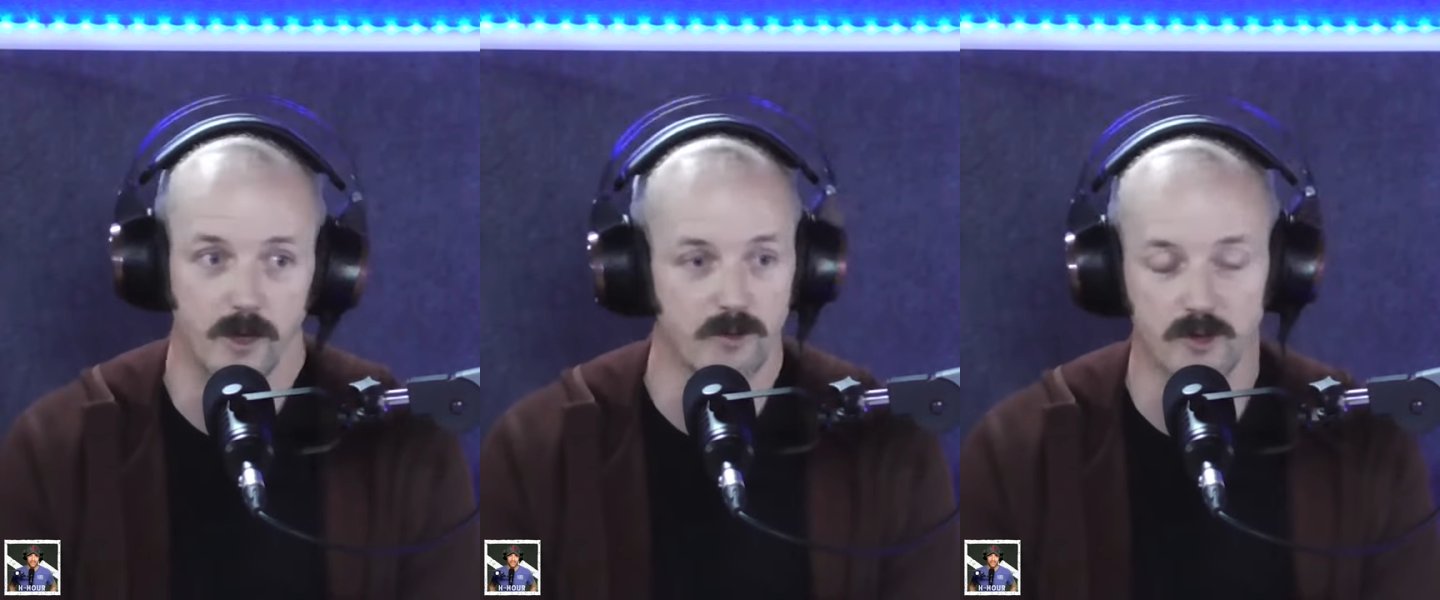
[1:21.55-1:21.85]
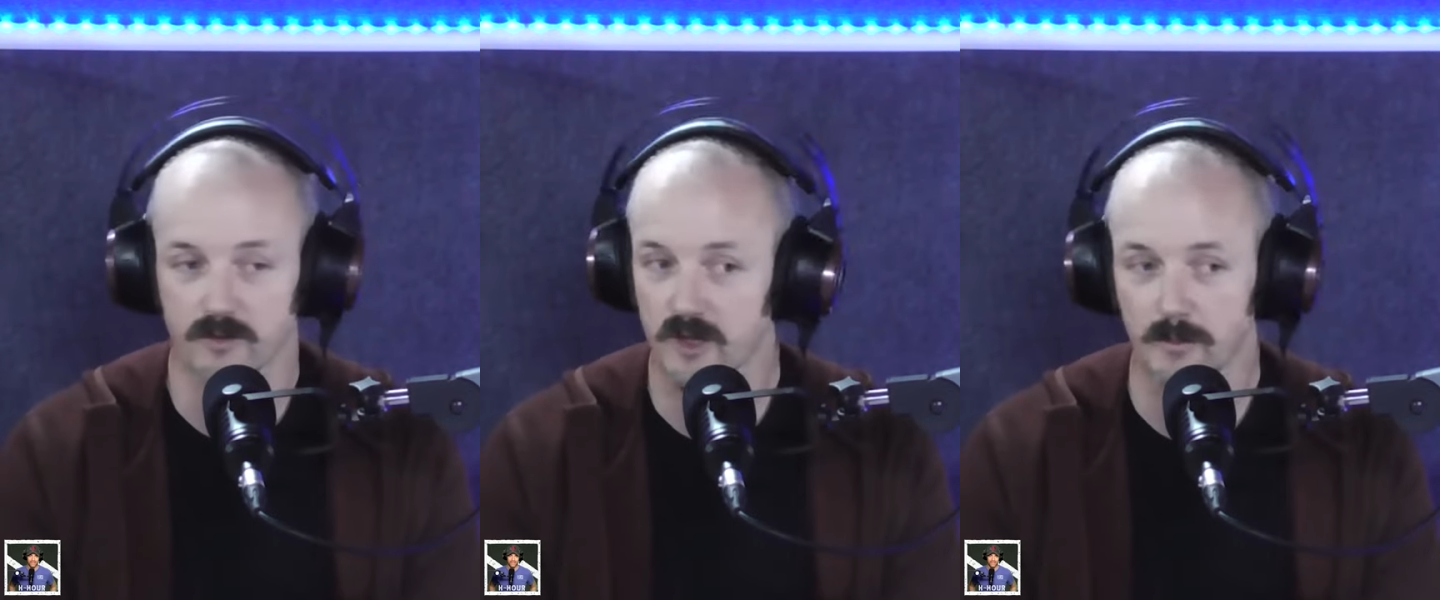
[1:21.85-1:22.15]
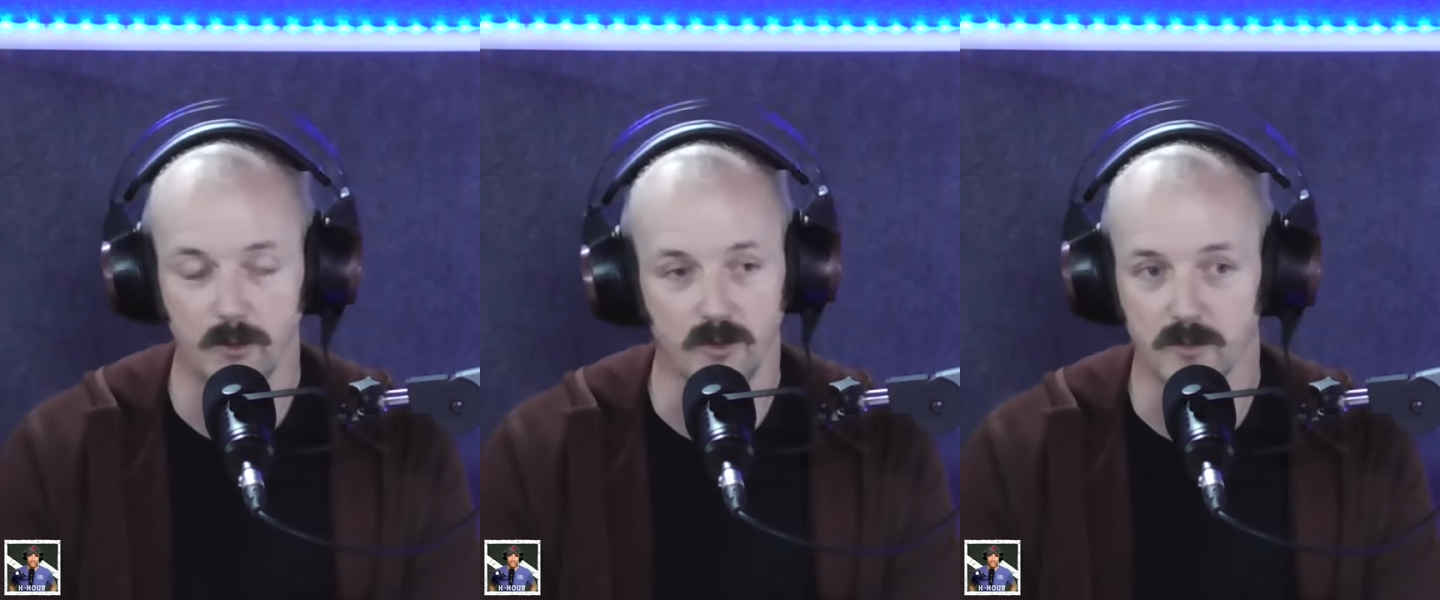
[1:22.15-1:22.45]
Loads of stuff's going
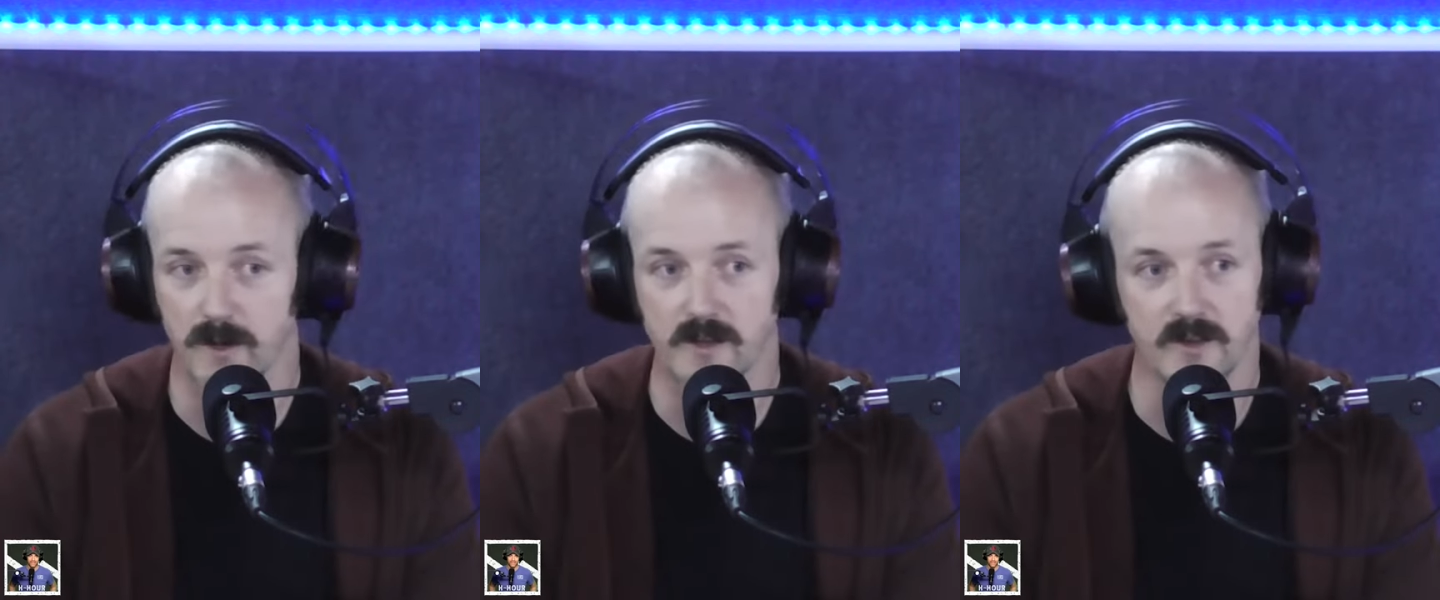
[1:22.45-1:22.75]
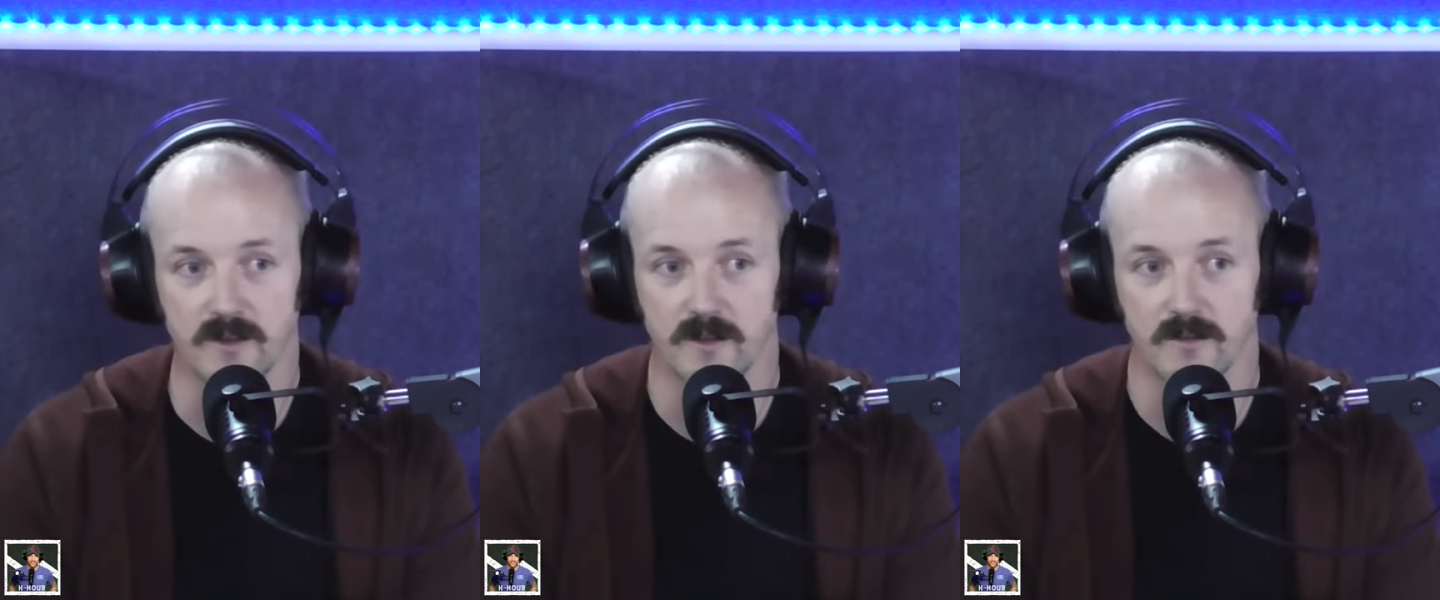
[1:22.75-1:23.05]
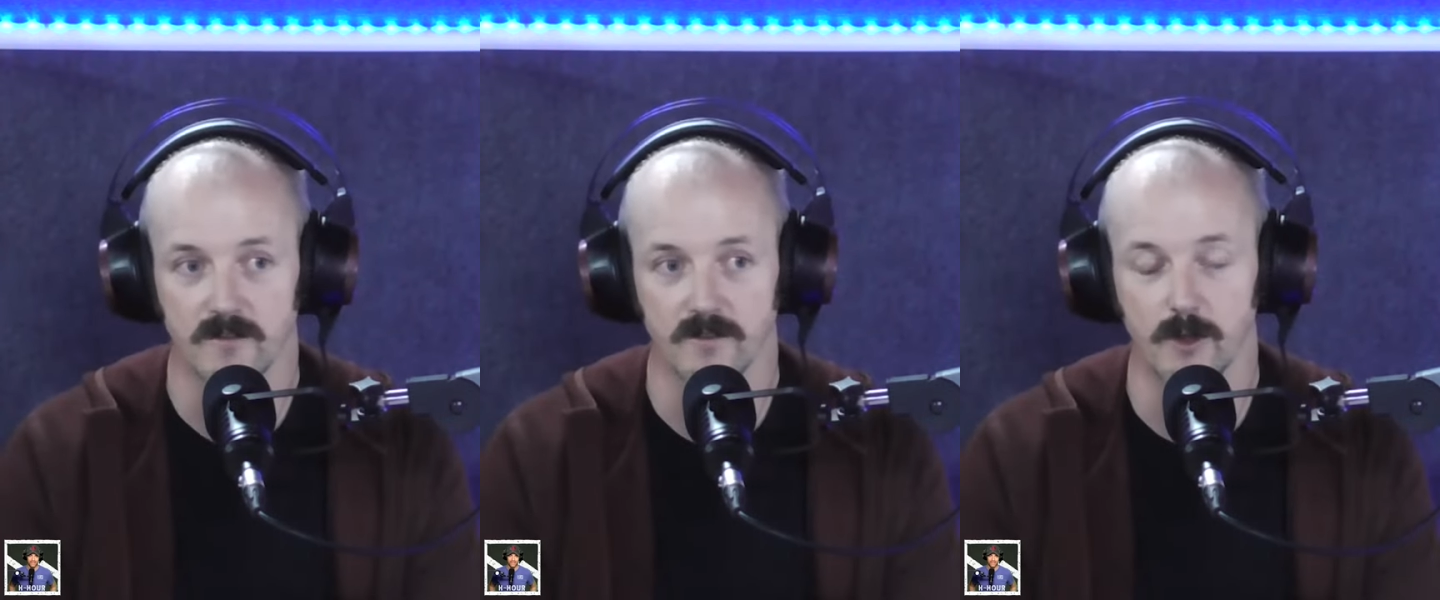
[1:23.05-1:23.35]
to be automated
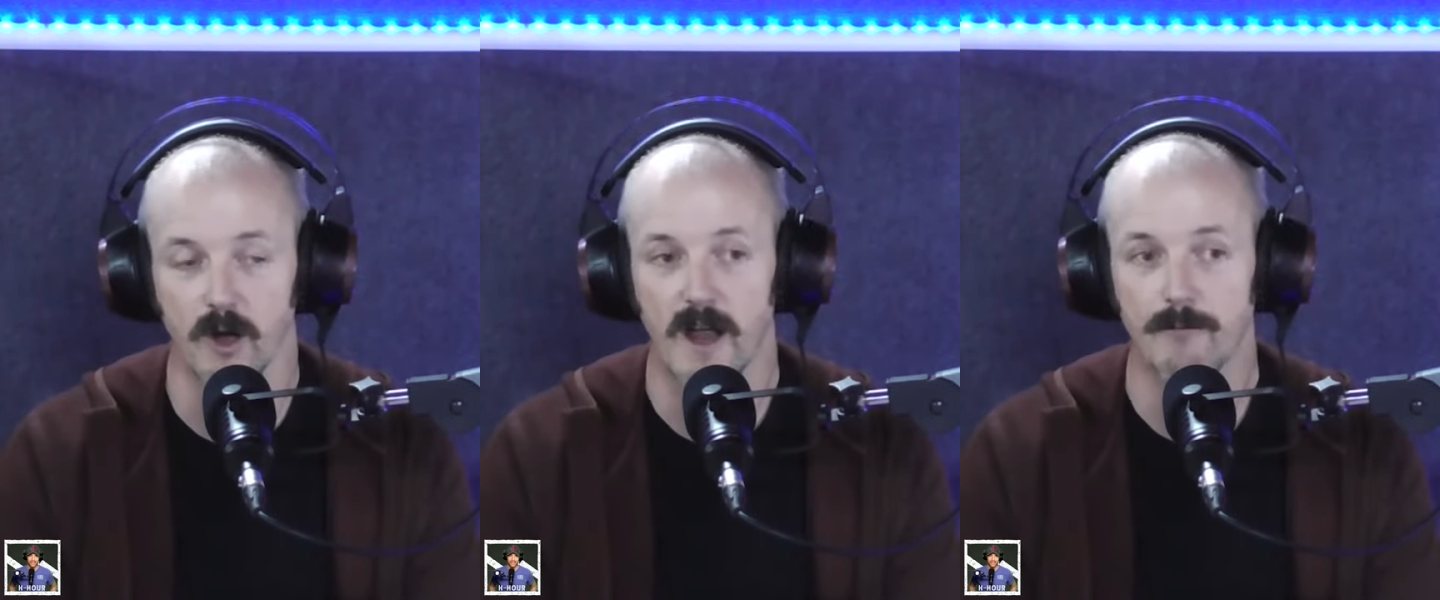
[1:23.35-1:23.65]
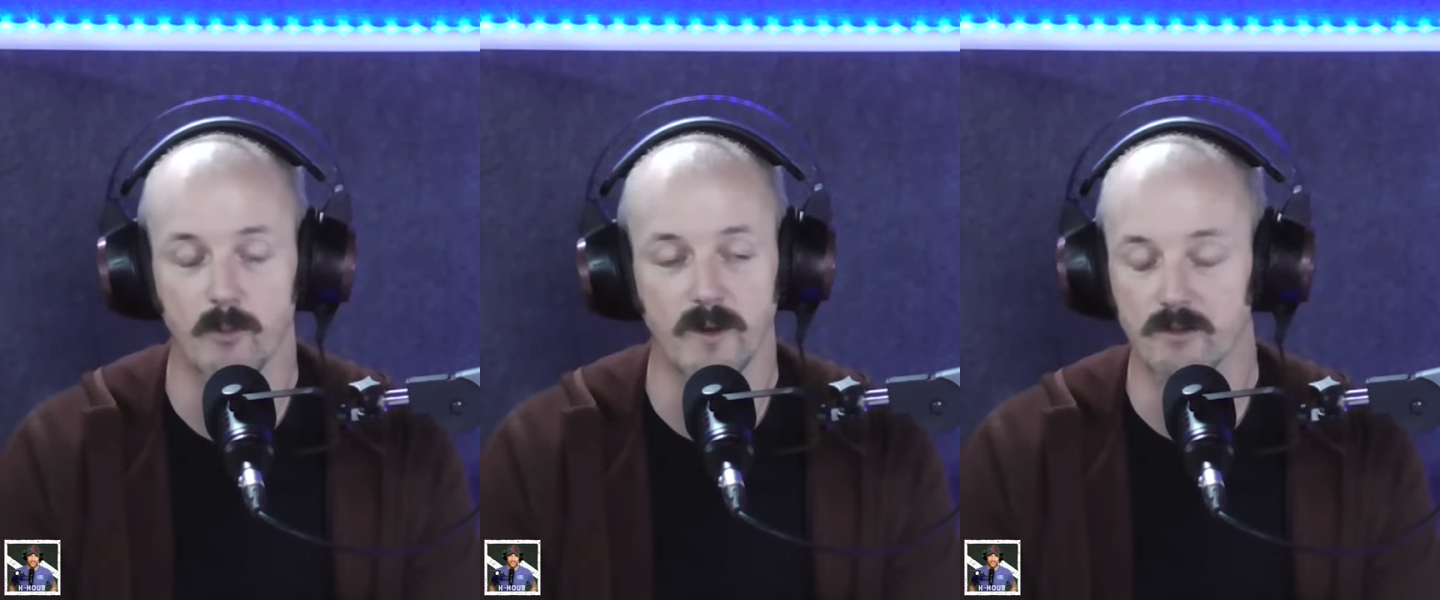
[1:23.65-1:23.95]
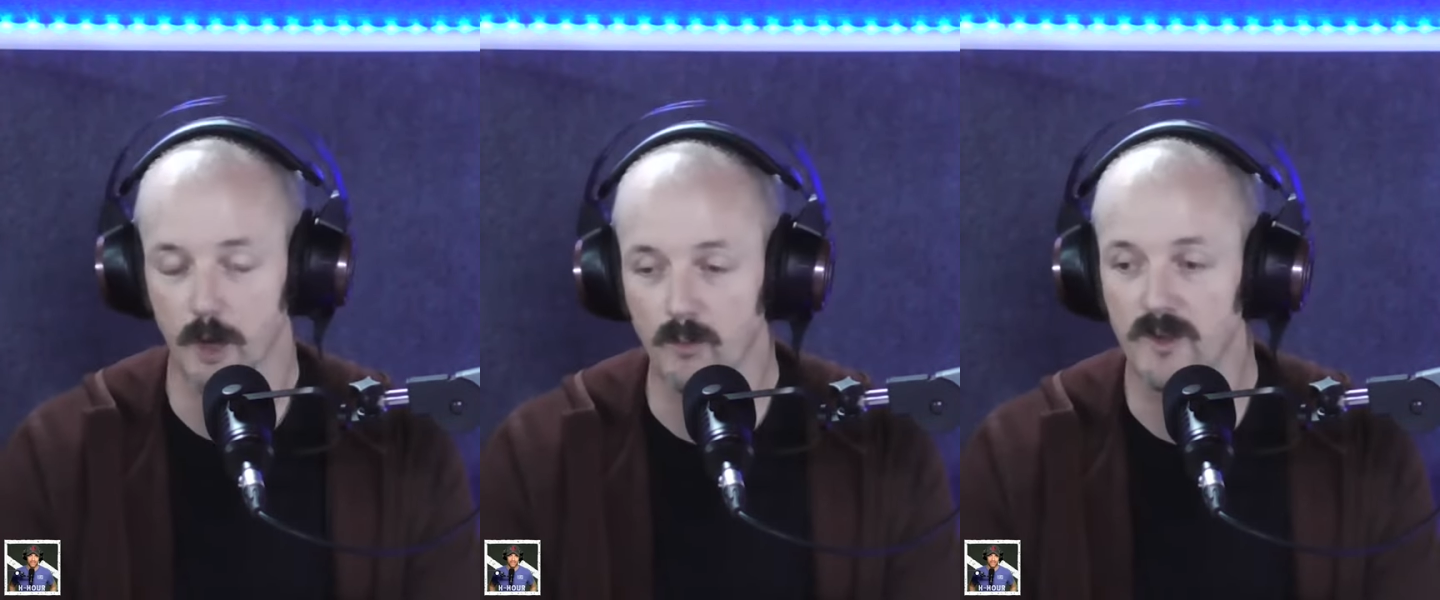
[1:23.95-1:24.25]
not everyone's going